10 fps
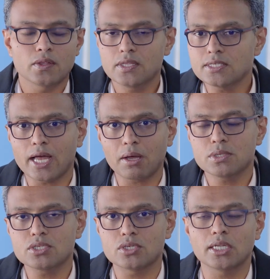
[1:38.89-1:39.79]
This
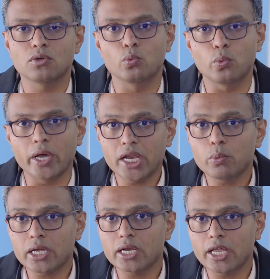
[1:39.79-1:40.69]
happens rather very
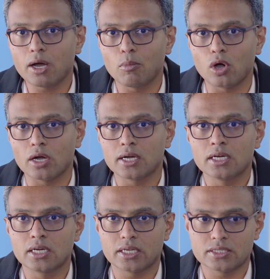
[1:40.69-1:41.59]
quickly among
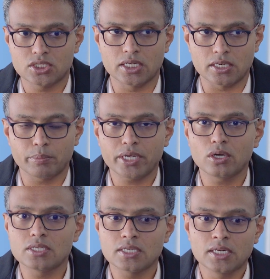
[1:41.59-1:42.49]
children
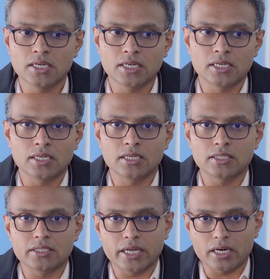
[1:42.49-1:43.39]
because
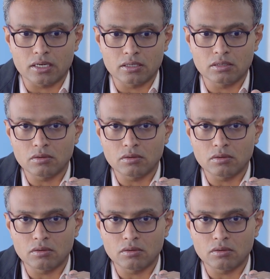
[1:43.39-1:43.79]
their